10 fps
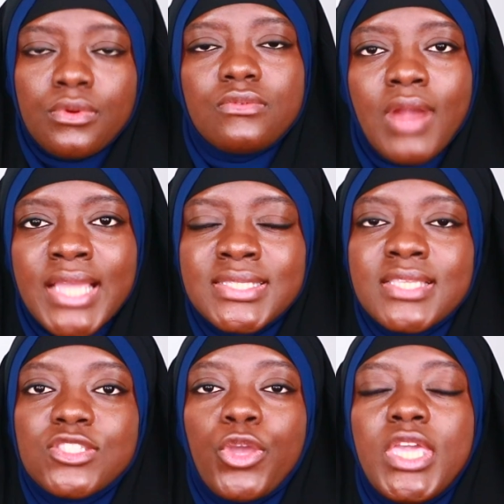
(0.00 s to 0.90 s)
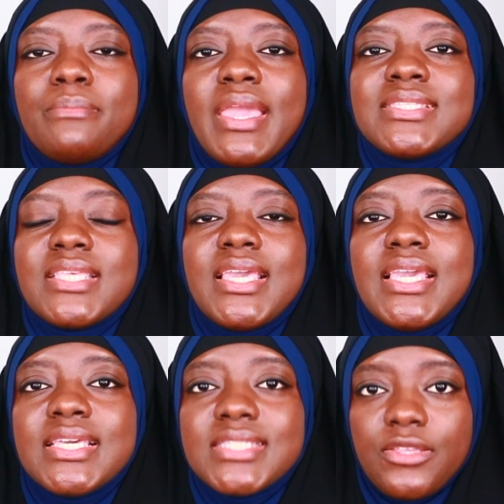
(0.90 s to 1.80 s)
right? So he makes it
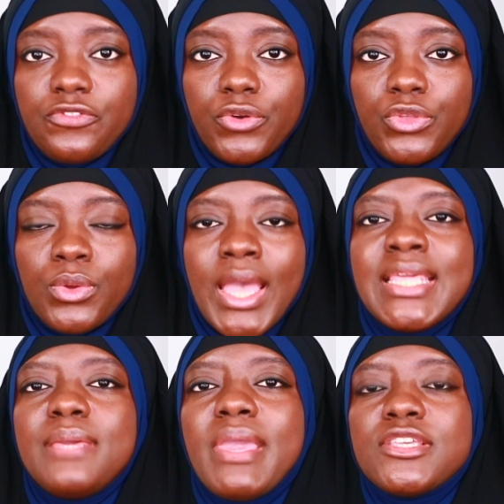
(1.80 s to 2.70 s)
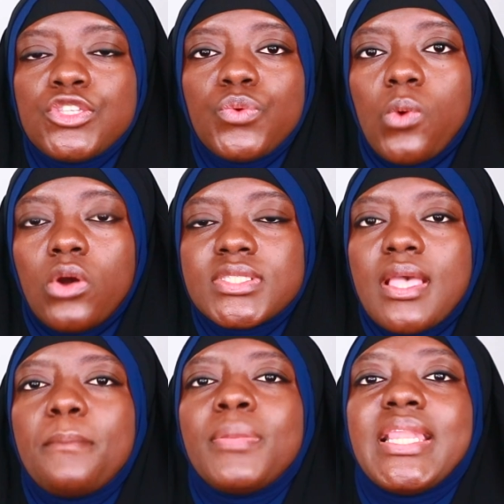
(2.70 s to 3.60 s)
easy for you and he makes you what?
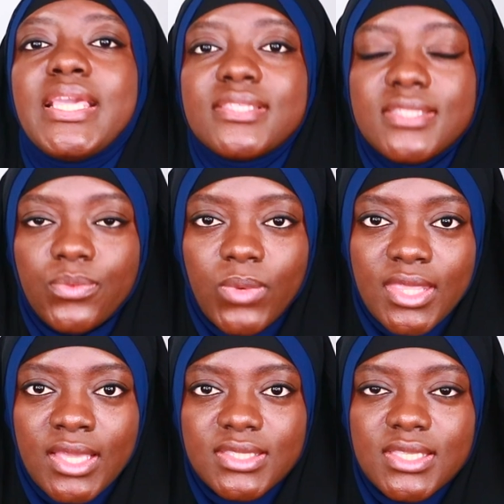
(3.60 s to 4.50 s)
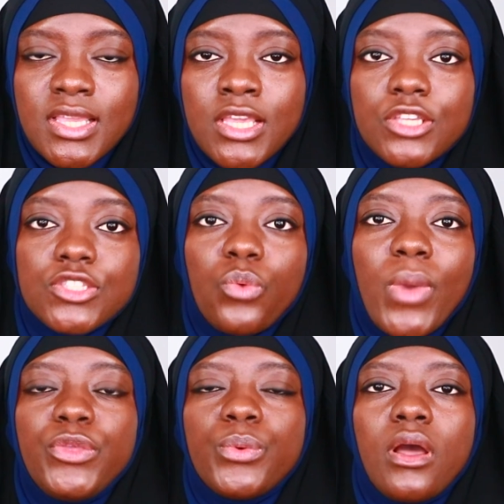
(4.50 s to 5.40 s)
Pleased with it. So
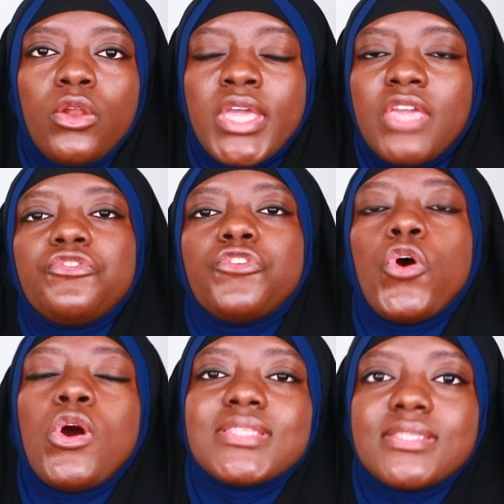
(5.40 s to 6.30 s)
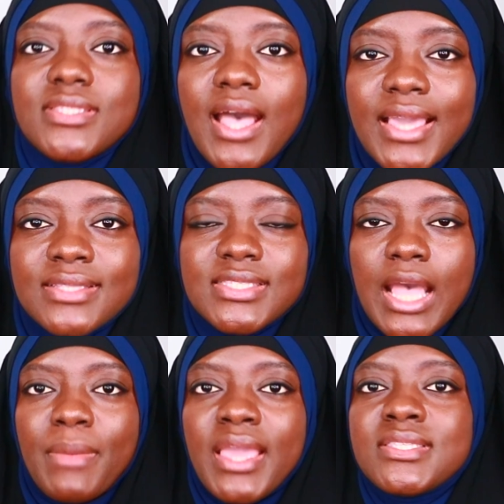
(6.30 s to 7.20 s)
when you are looking for signs
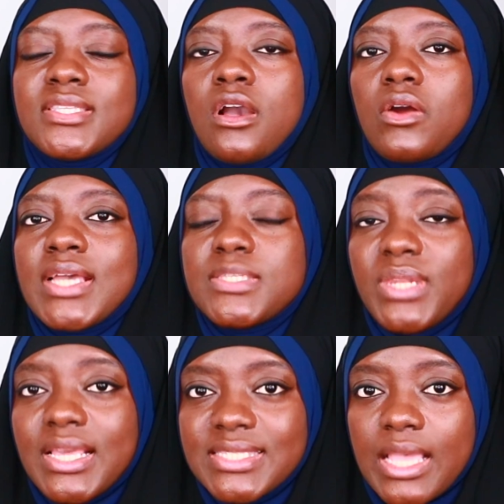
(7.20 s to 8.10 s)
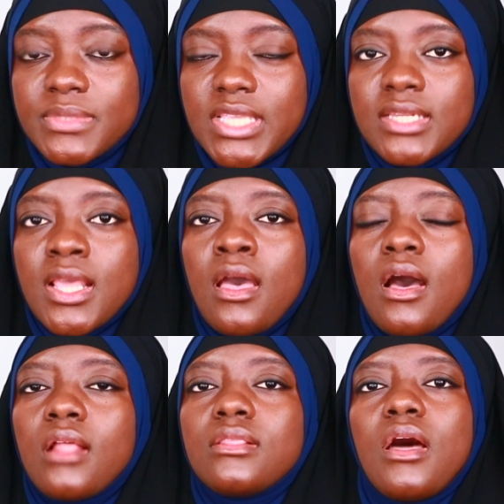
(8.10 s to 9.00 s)
that my Istikhara has been accepted,
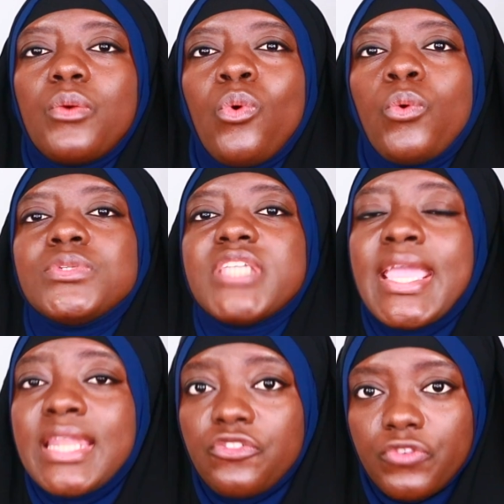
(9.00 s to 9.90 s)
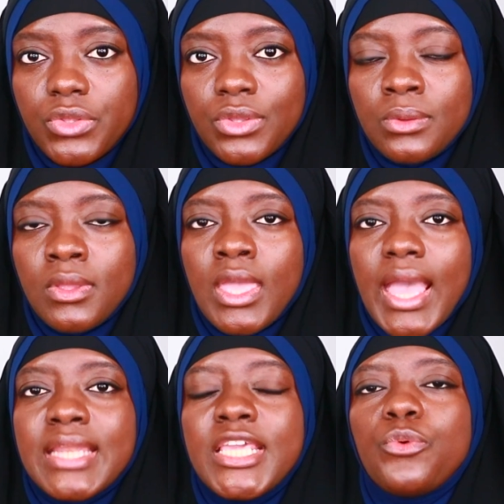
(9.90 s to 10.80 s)
Allah will ordain it for you
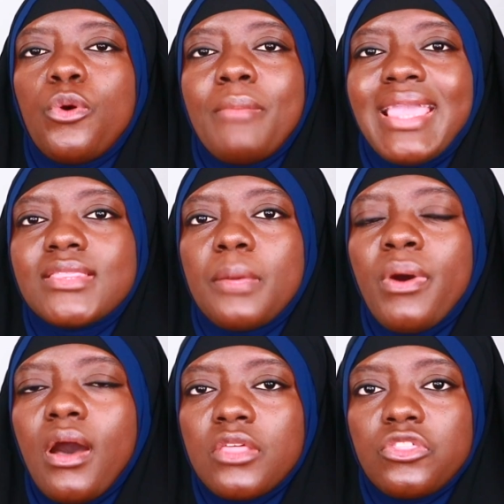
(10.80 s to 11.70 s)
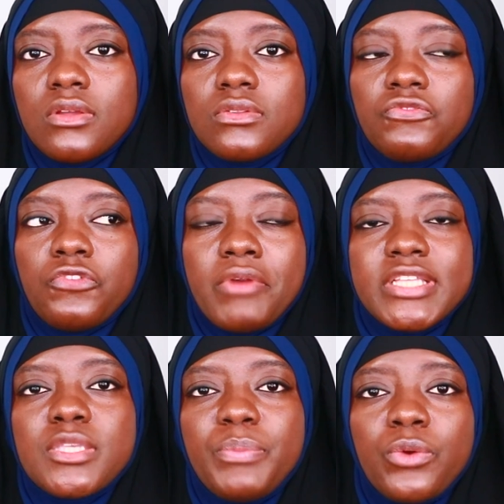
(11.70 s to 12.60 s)
and he will make the path for
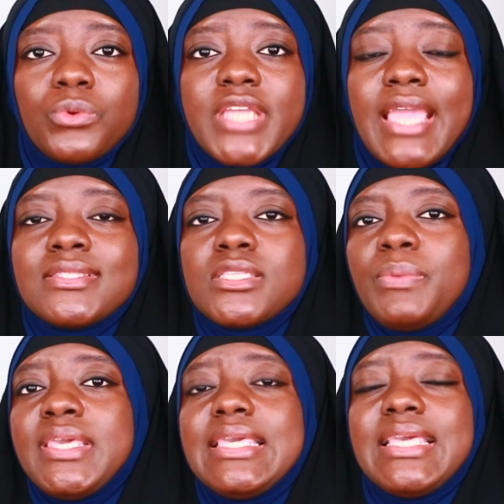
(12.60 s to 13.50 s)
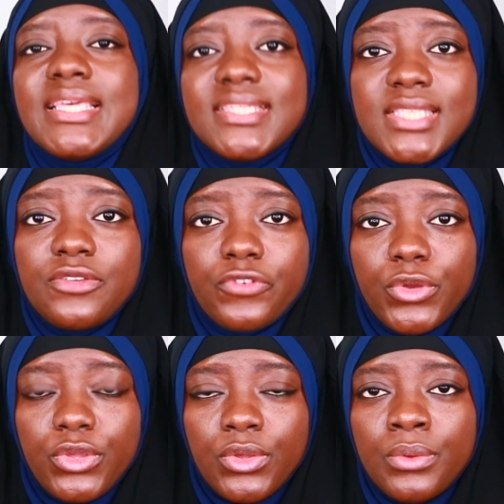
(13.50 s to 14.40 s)
it to be ordained to be easy for
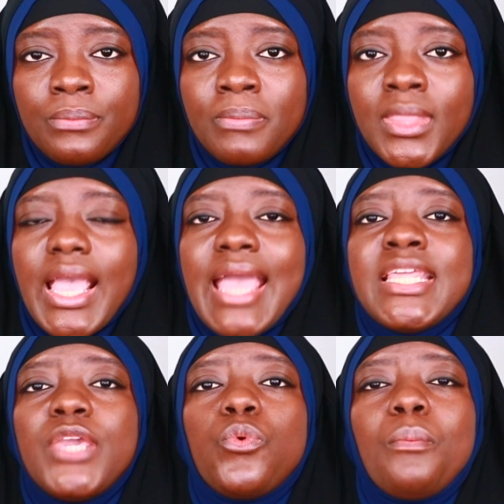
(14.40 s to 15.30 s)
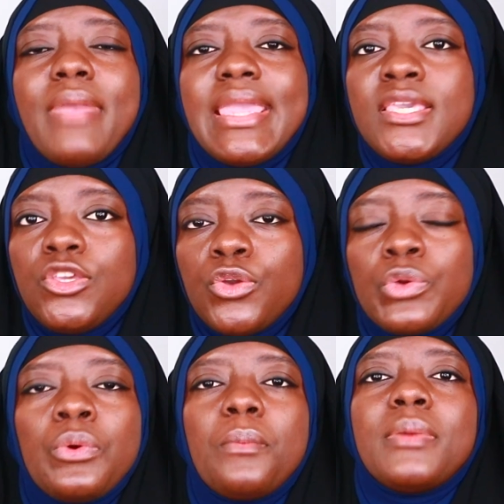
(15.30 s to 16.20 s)
you, and he will make
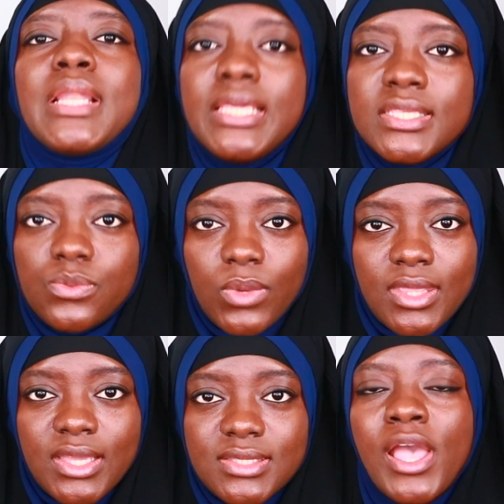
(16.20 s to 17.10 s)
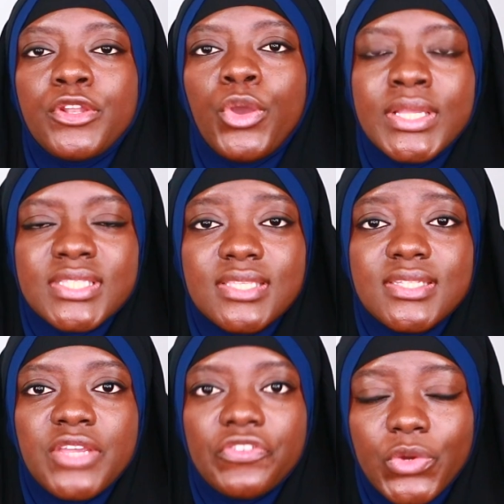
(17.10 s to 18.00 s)
you pleased with it. I know it is
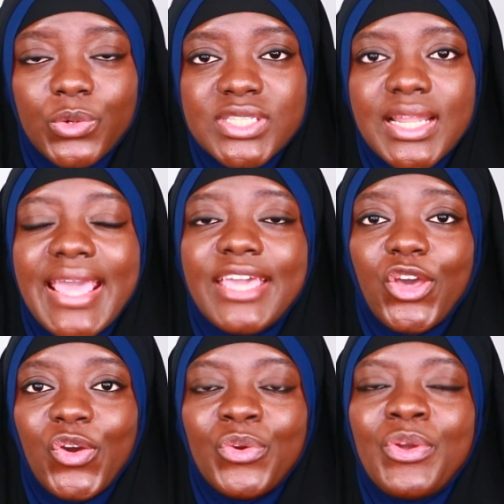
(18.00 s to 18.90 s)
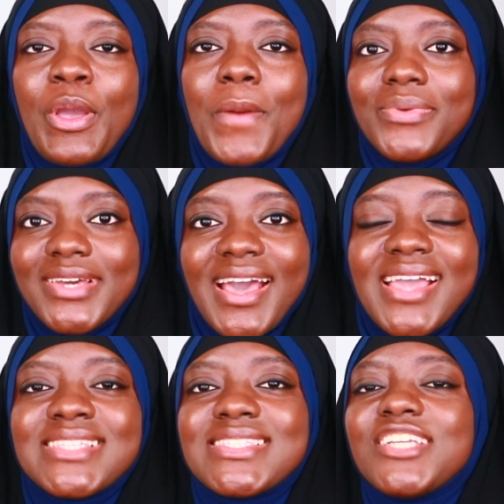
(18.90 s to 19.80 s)
difficult to let go, but
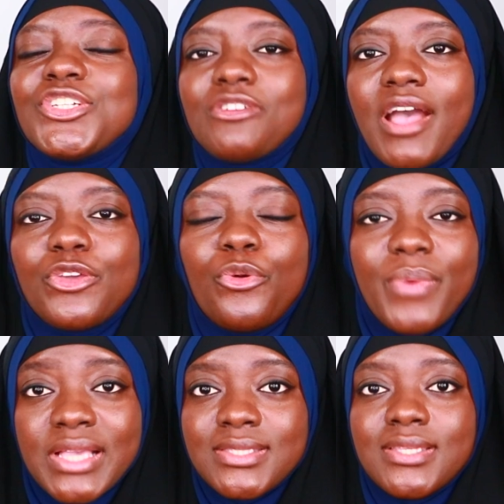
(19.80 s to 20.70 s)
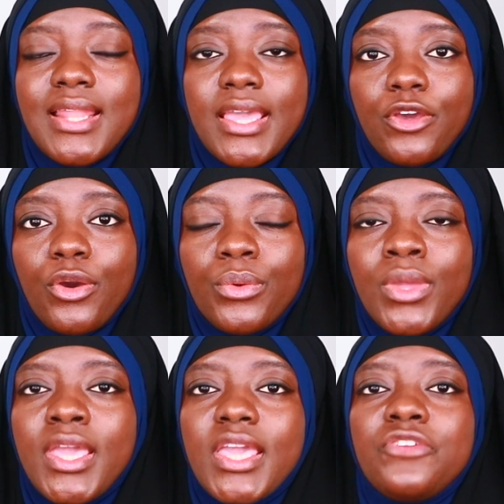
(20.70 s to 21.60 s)
guys, try your best to let go.
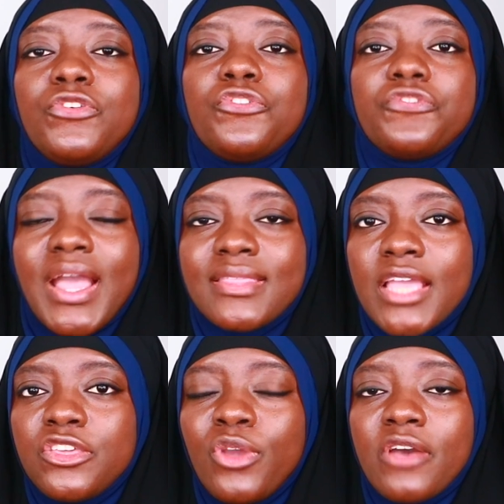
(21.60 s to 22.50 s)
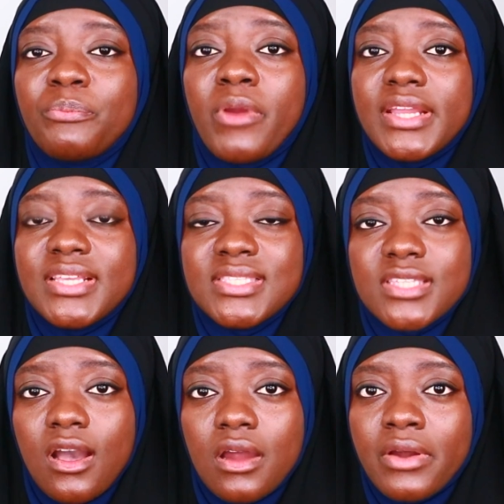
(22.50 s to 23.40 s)
If you find that you have prayed
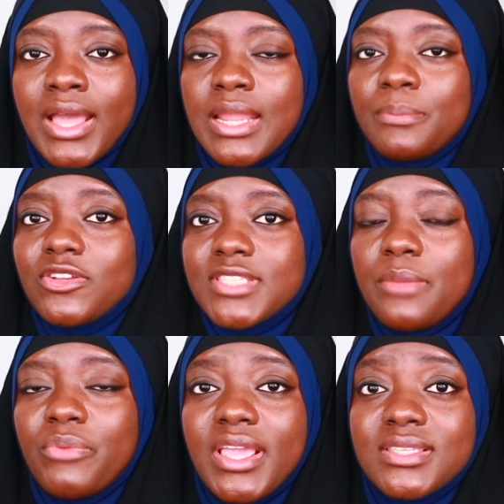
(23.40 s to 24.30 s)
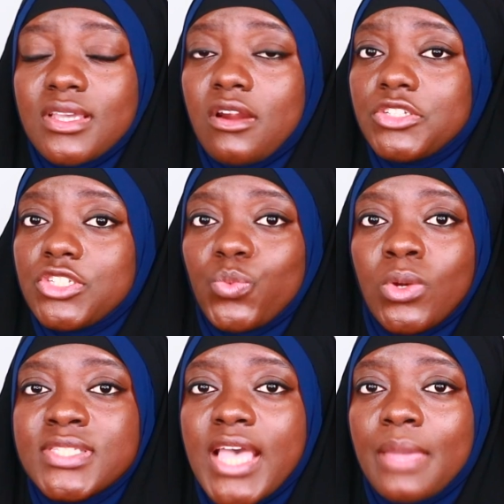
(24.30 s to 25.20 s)
Istikhara, and I'm not saying pray Istikhara just
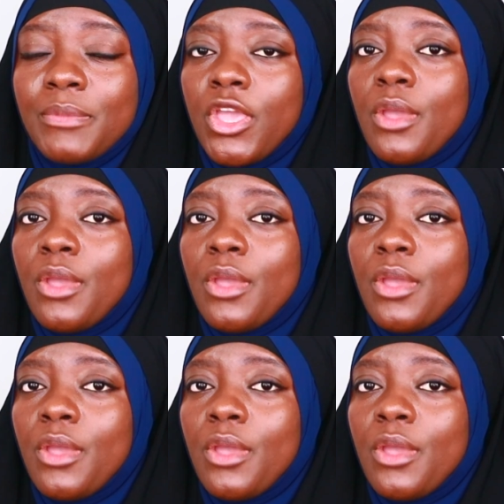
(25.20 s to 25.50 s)
one time,